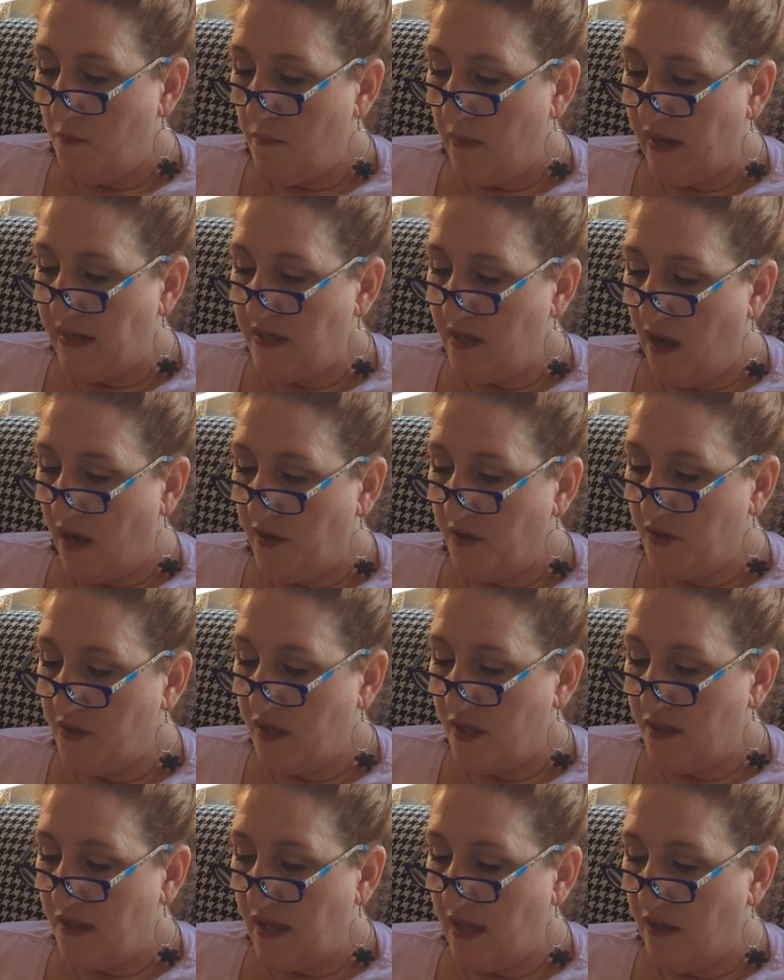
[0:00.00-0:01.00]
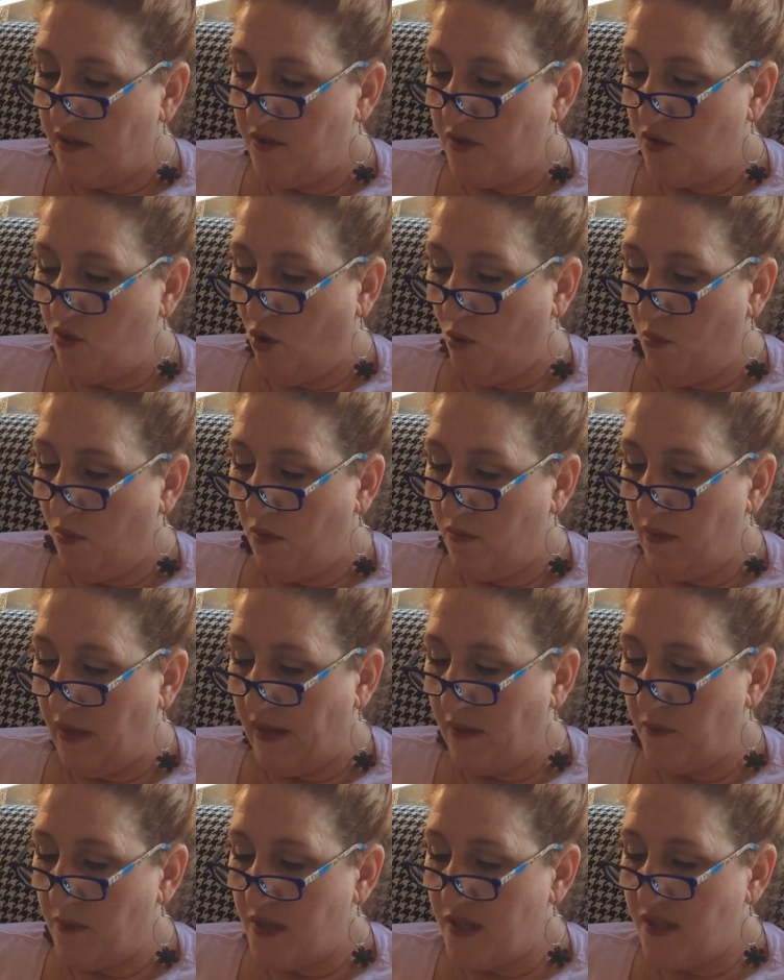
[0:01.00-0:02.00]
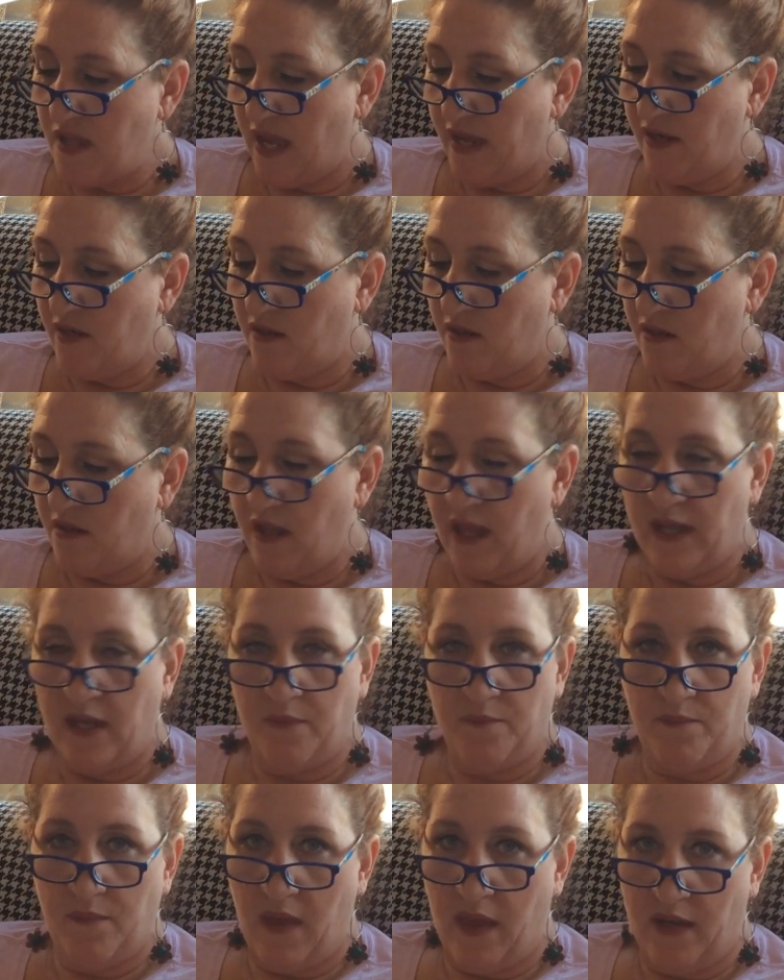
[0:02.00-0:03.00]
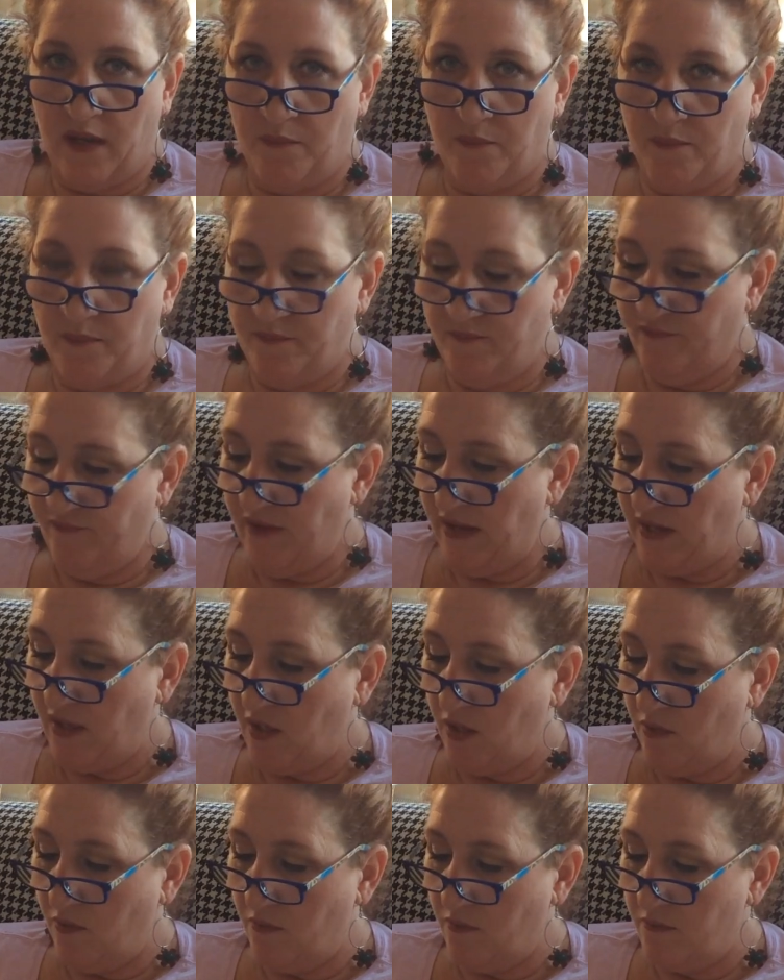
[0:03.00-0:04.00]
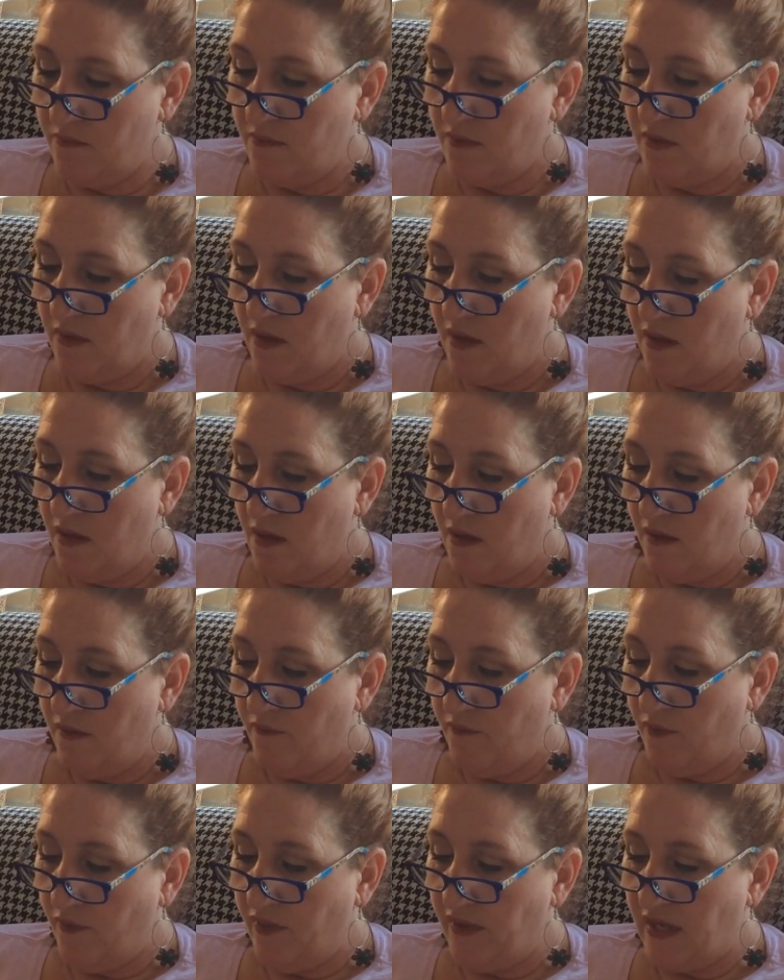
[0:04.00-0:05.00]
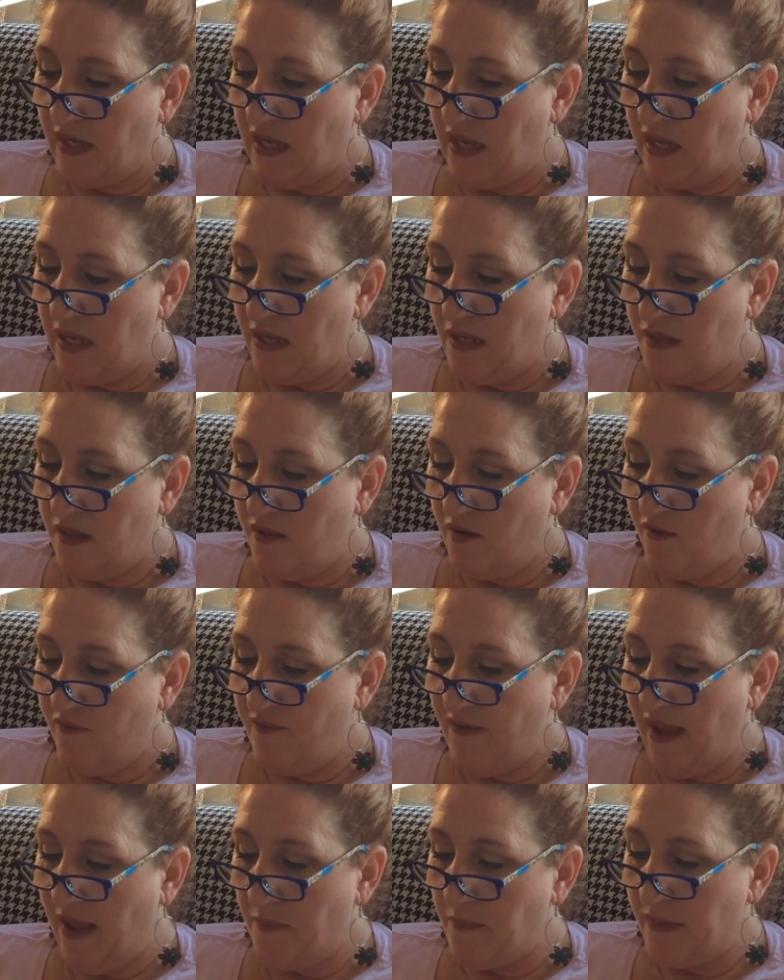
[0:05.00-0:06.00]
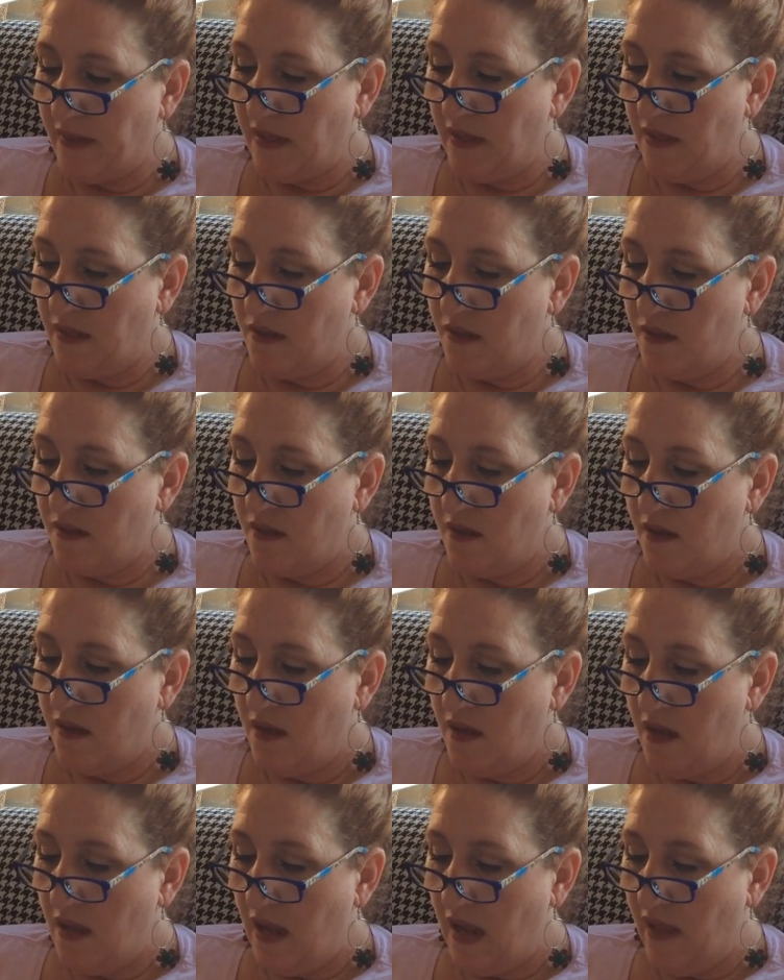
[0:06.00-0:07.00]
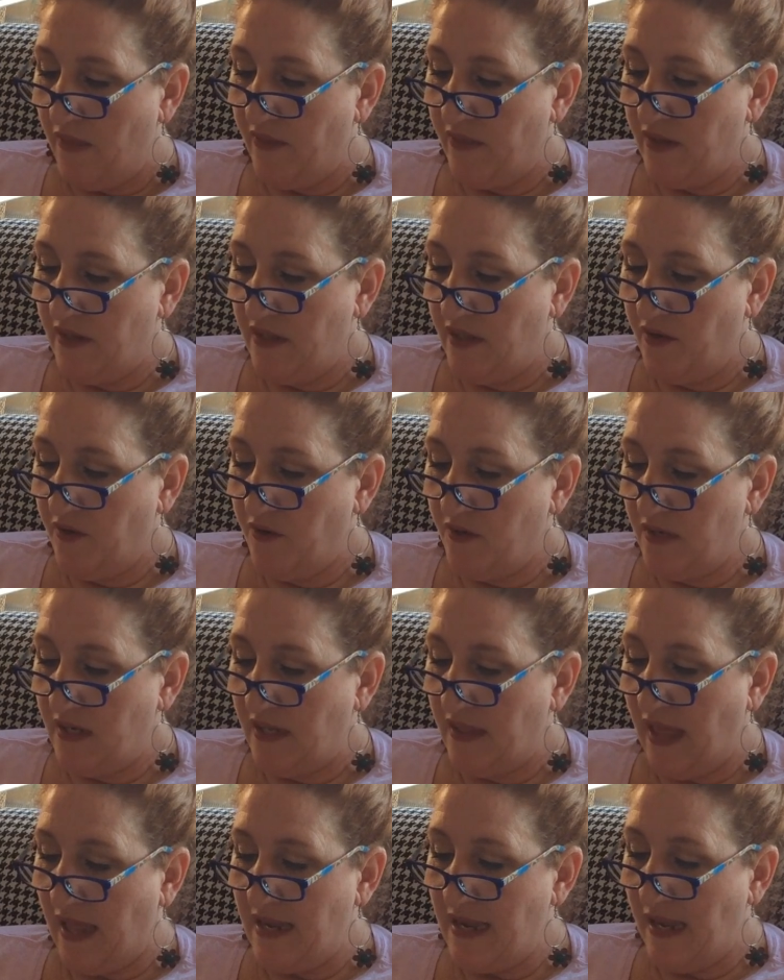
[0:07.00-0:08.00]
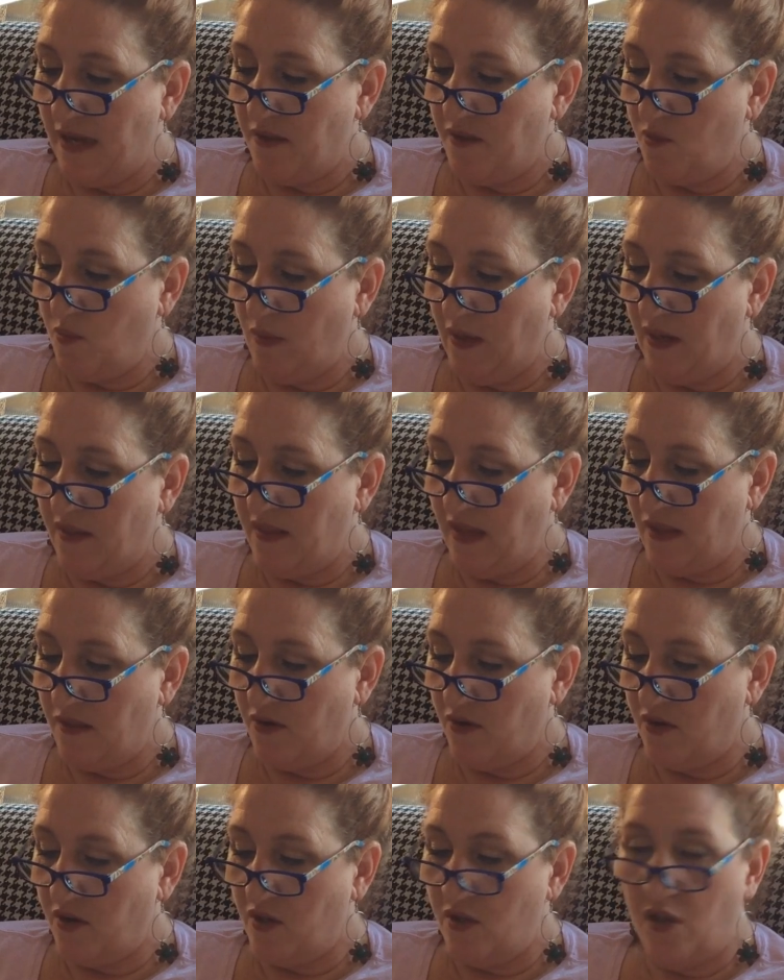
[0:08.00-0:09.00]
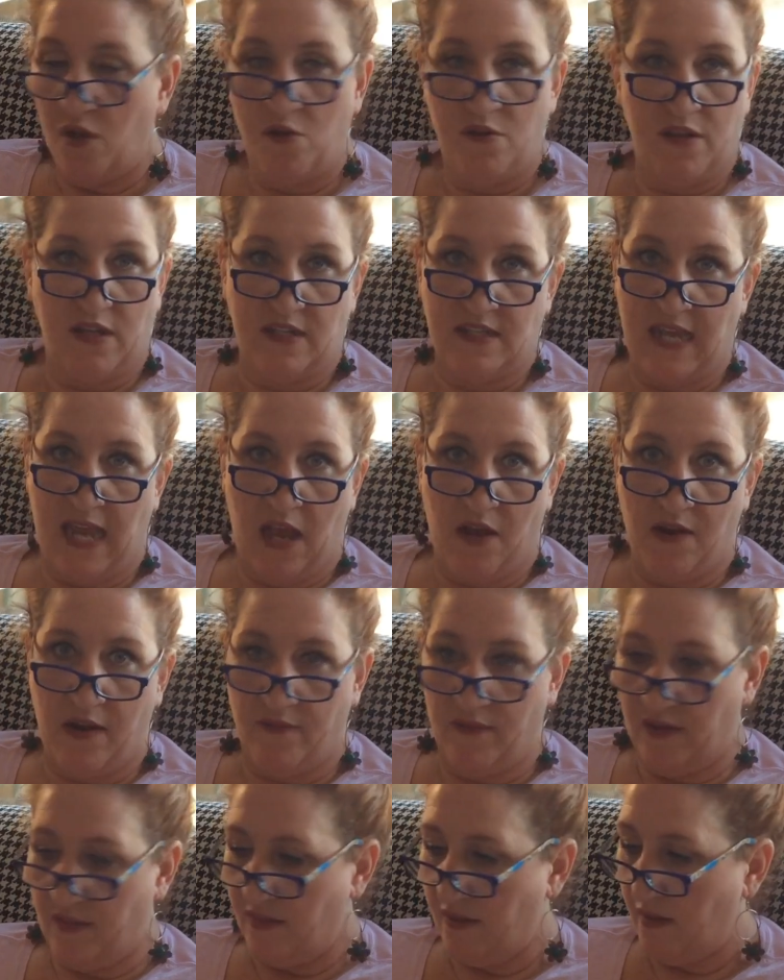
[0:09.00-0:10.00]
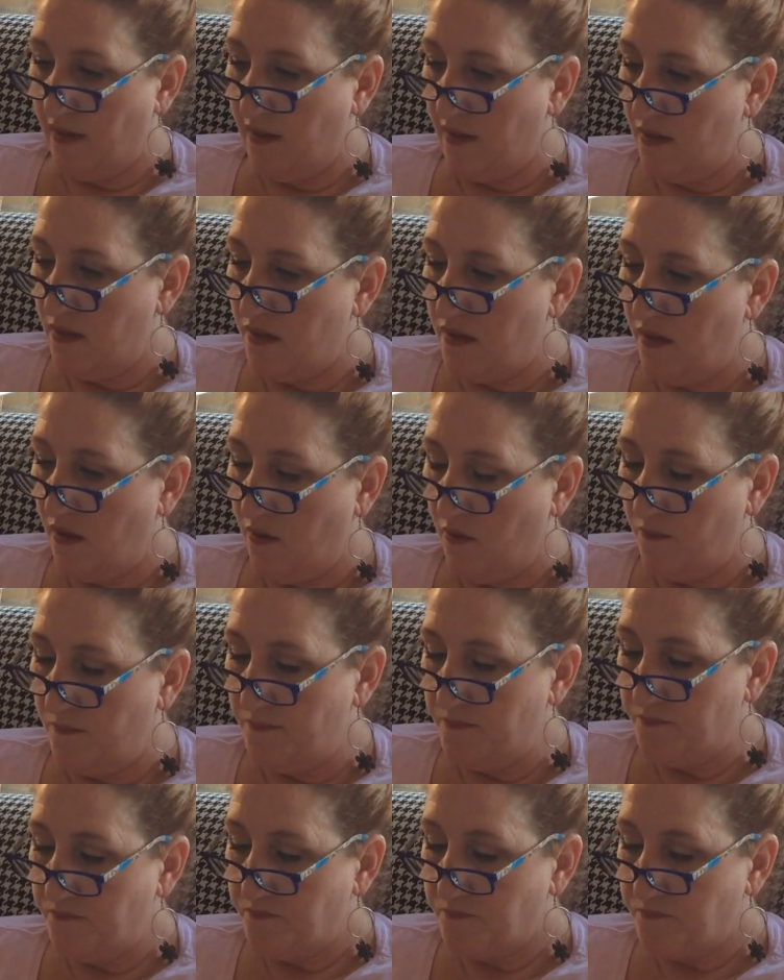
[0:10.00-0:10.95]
my daughter just held a normal like recital at a venue for the kids and their families. And then literally that next week they started closing down everything. So